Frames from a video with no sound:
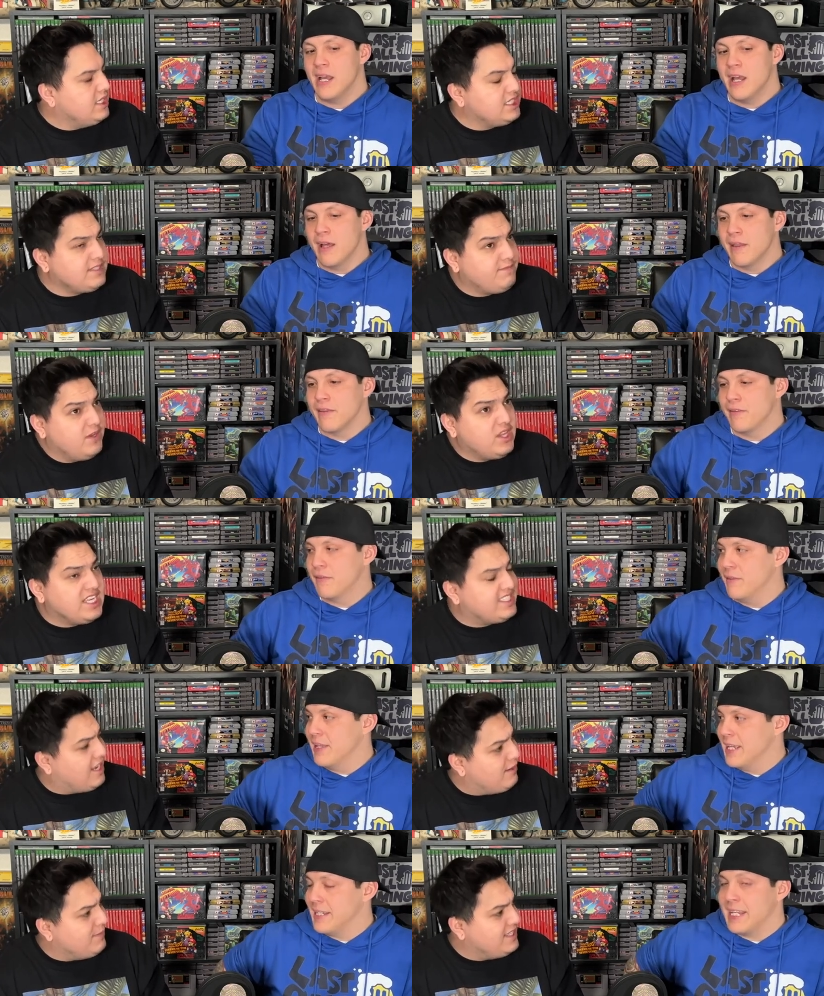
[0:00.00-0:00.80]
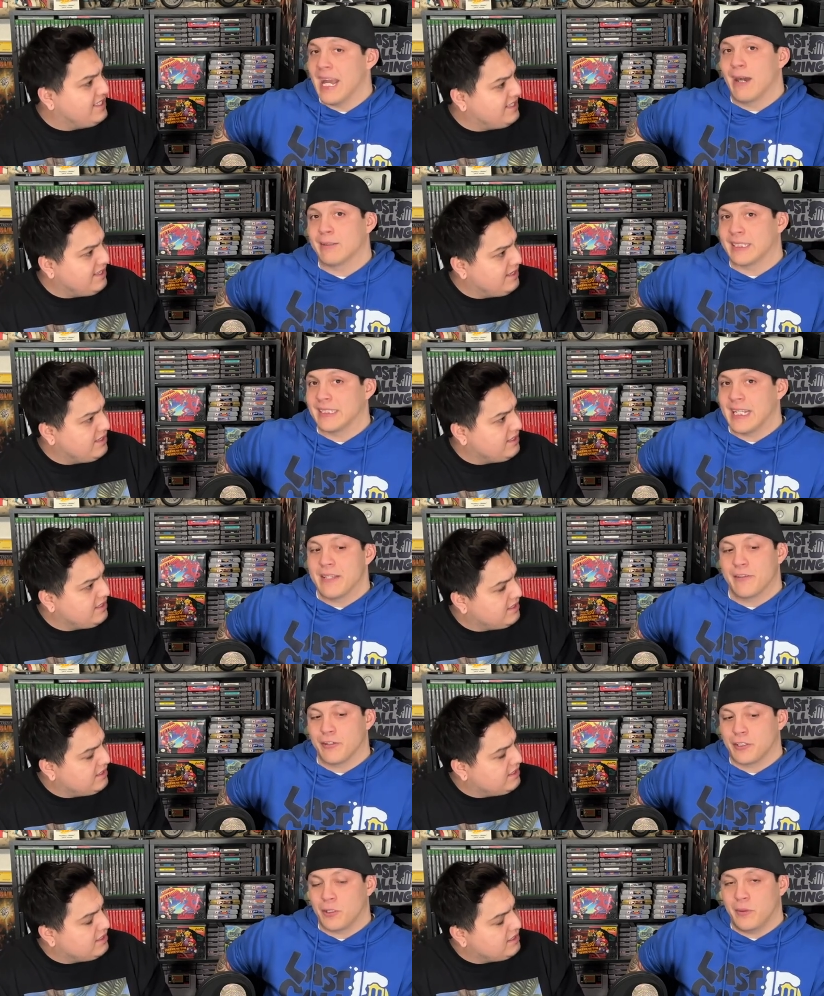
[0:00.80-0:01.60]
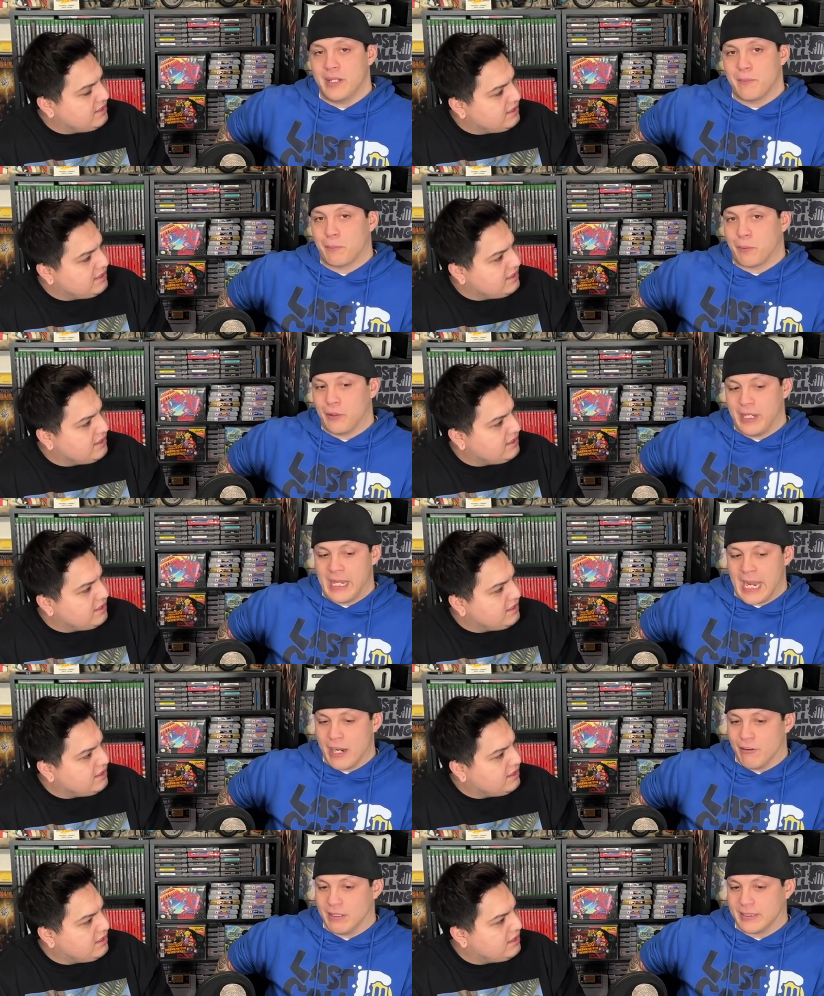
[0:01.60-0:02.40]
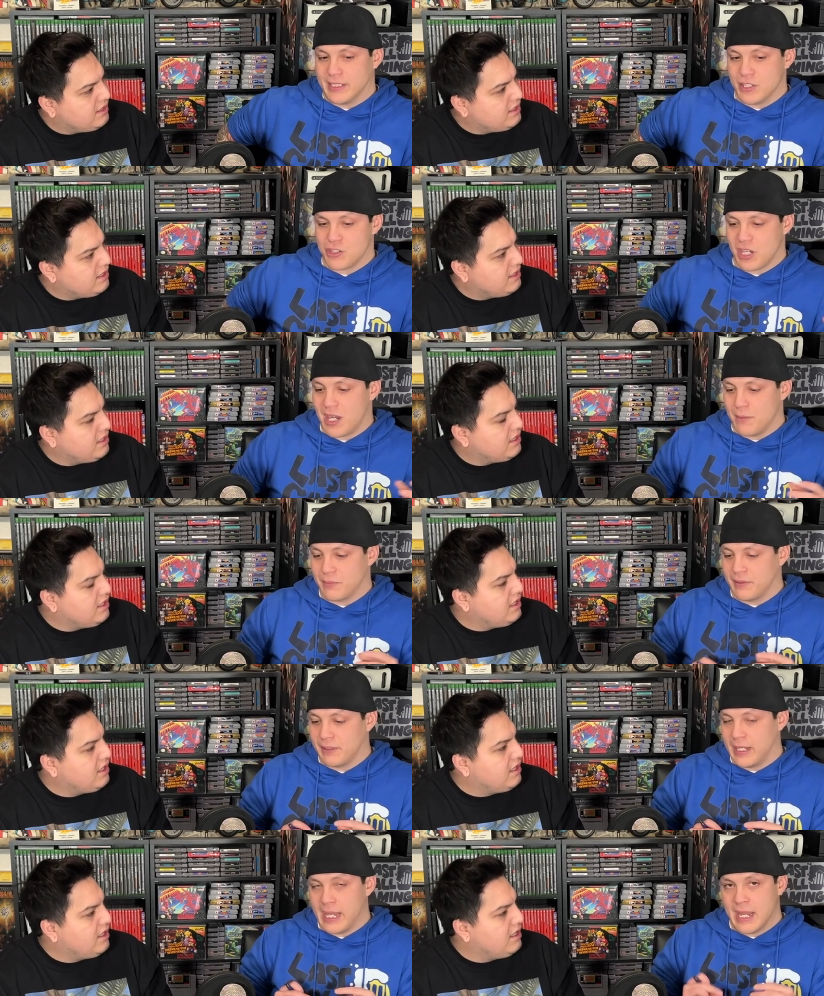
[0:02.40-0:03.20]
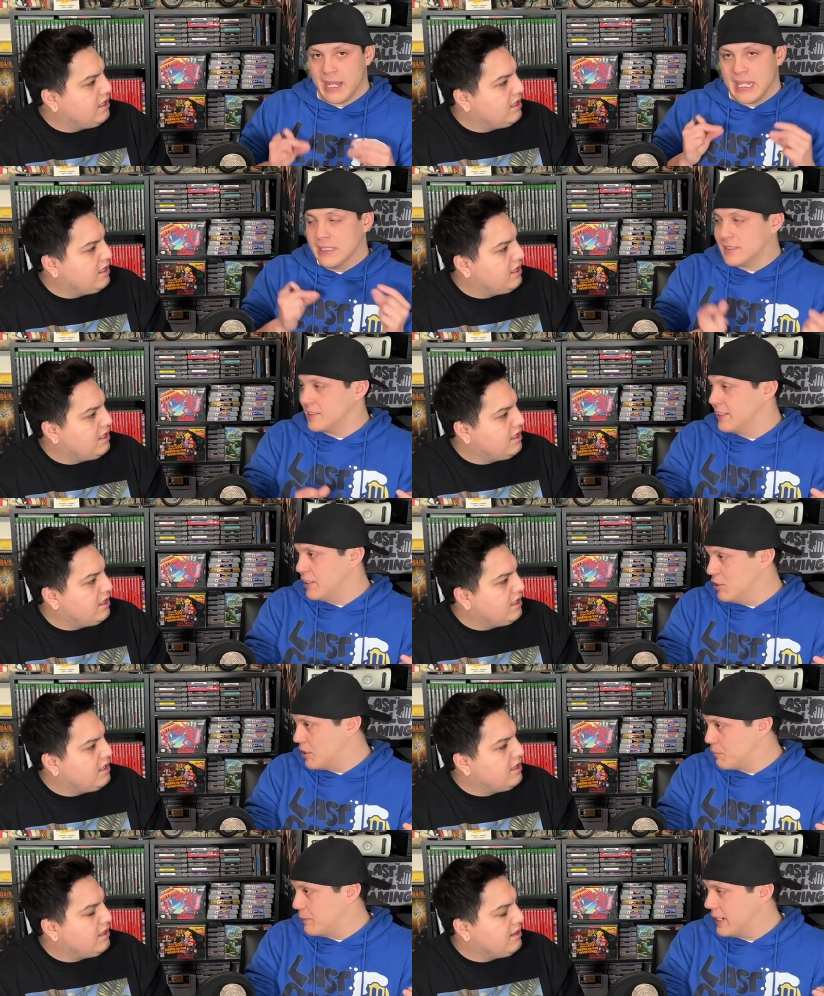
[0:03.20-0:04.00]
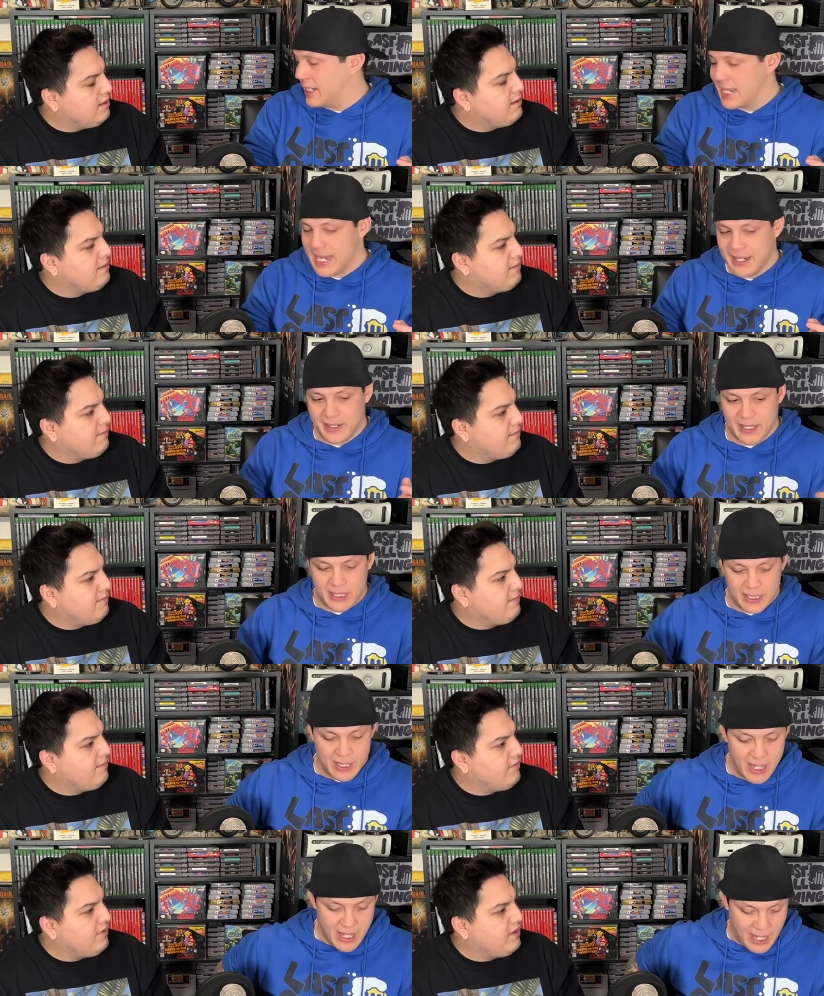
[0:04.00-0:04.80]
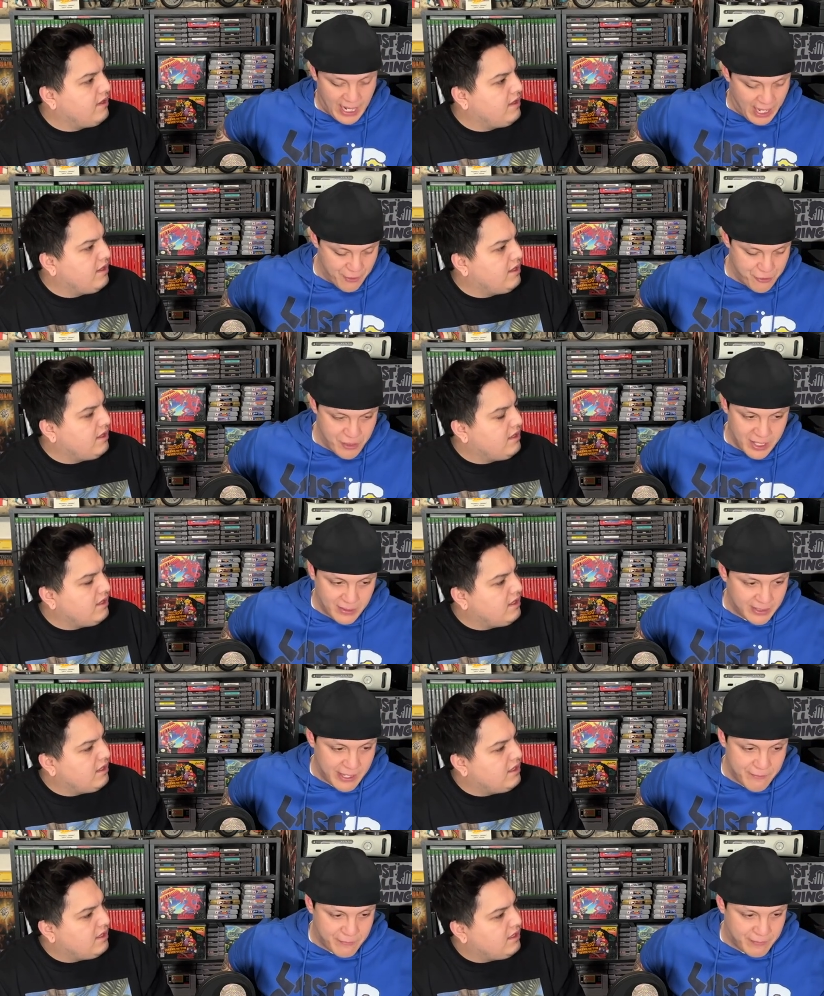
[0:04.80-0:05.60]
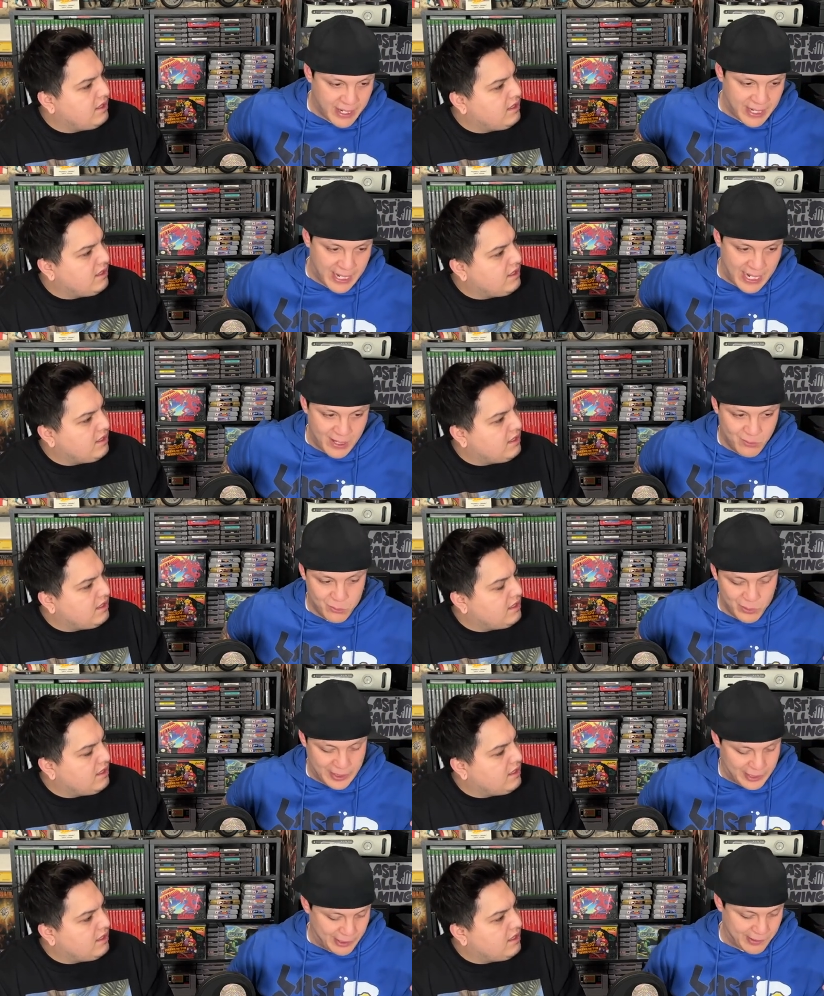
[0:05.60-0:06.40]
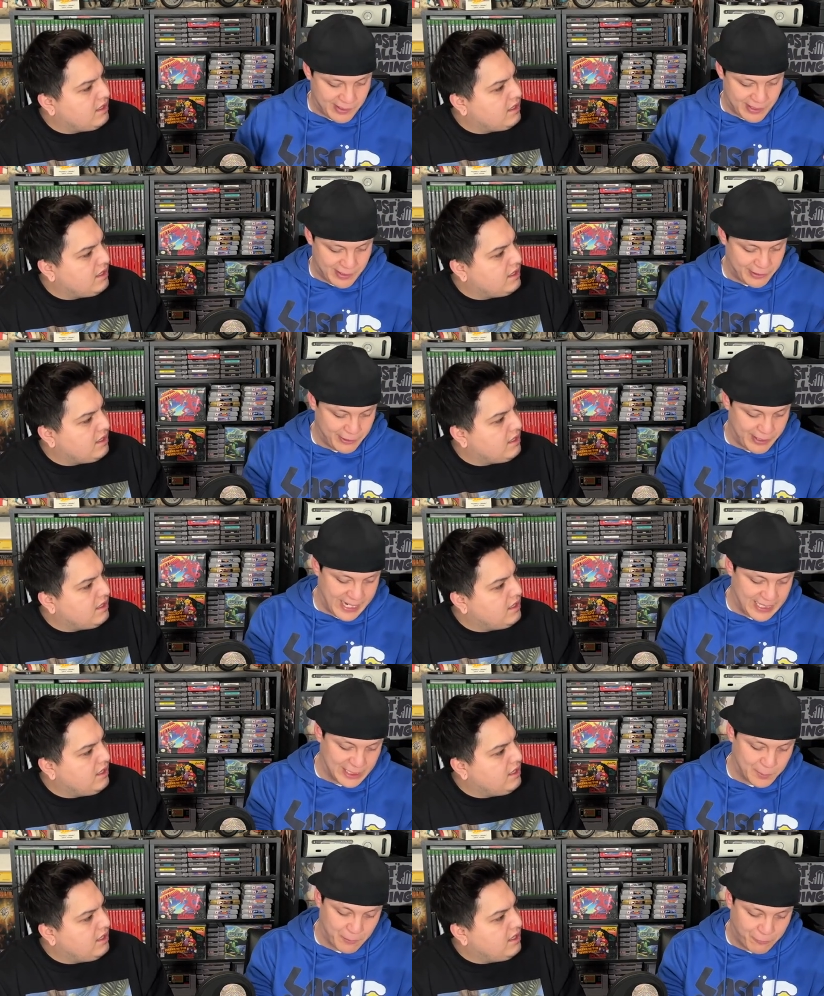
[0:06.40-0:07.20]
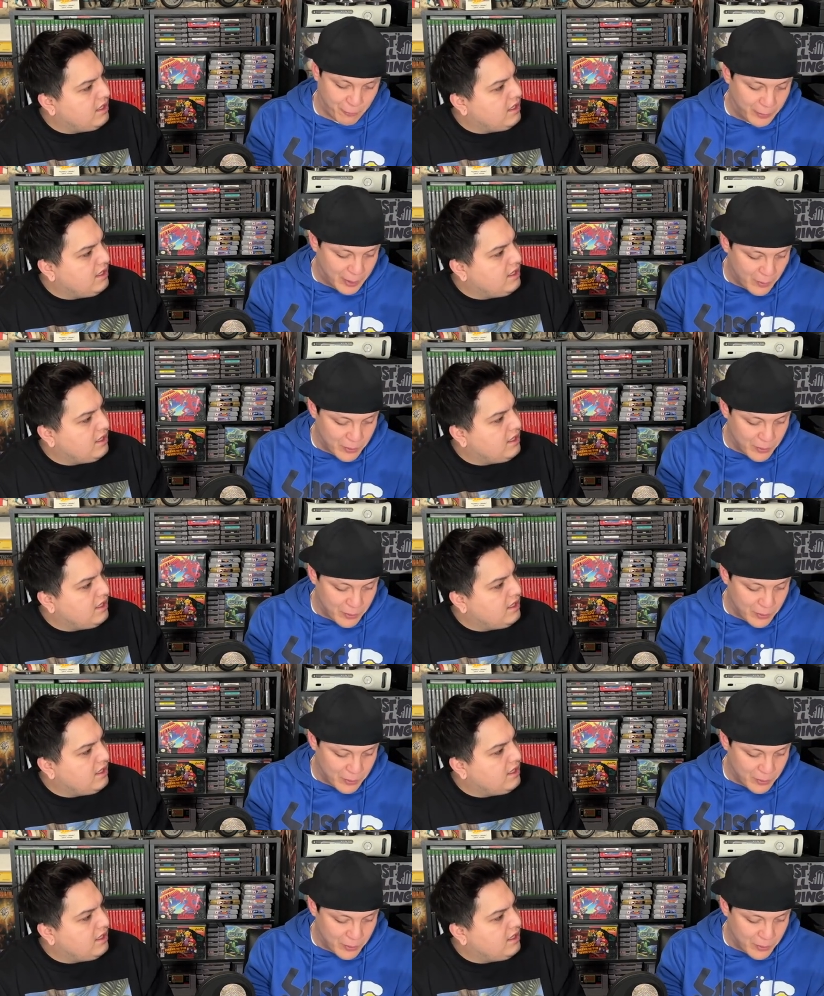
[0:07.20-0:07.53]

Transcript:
Speaker 1: It doesn't feel like zombies. Yeah, I was gonna say they're doing a pretty interesting job to instantly hook me, and uh, I think they've got a winner on their hands. So before we go